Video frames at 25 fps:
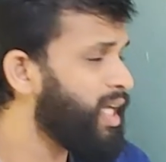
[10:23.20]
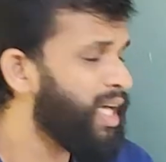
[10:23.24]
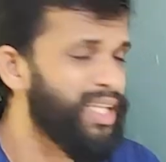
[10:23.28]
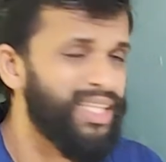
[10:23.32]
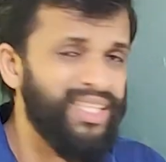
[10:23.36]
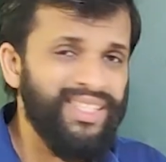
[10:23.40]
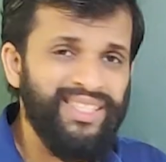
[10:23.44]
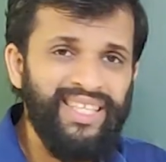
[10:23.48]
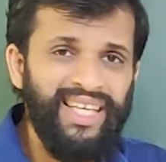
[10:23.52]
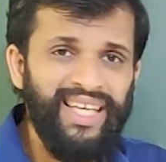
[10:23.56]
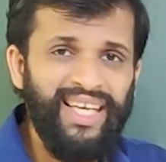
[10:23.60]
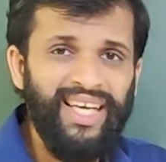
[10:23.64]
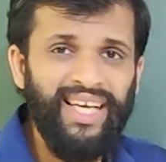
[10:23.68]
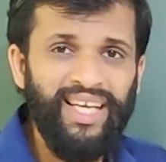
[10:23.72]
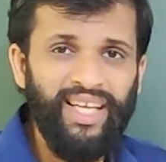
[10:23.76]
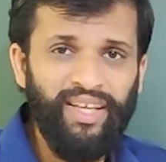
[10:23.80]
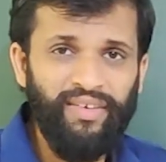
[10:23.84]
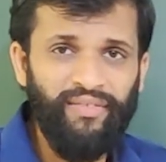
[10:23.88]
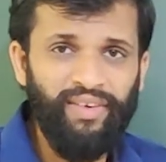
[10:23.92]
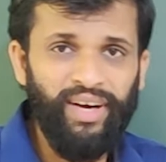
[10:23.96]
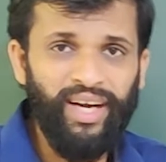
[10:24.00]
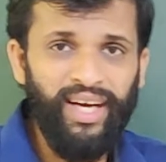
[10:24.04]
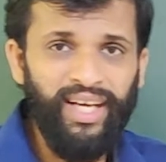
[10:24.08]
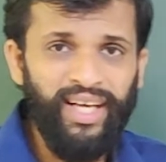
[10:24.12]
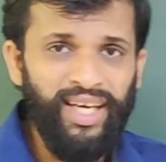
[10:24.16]
the other side and
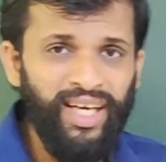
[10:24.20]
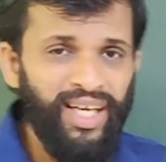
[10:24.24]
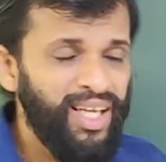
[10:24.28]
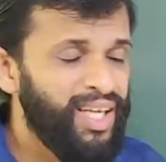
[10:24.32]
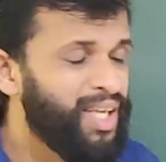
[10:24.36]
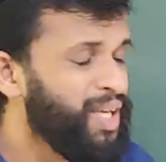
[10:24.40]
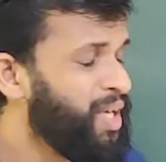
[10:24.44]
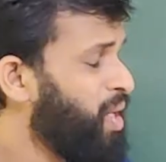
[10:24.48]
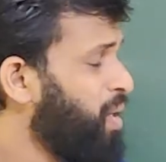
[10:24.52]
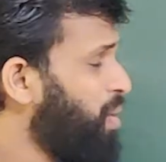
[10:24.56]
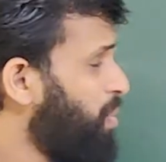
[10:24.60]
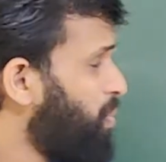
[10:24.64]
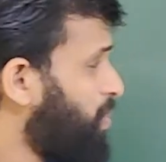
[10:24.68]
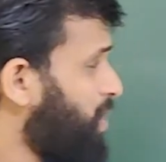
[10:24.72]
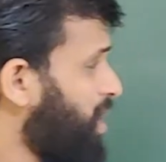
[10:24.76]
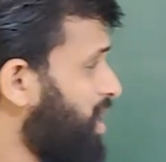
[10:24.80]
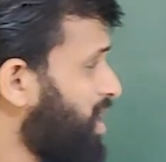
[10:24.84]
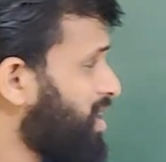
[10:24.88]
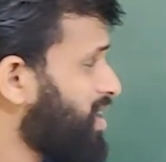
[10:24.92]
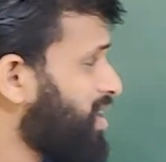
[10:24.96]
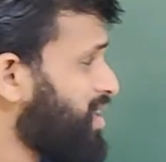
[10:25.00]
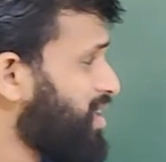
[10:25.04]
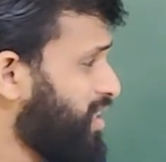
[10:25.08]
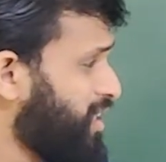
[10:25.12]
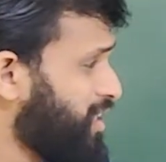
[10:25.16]
divide it,
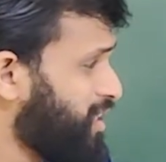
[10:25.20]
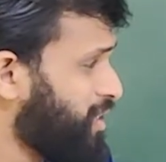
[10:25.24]
but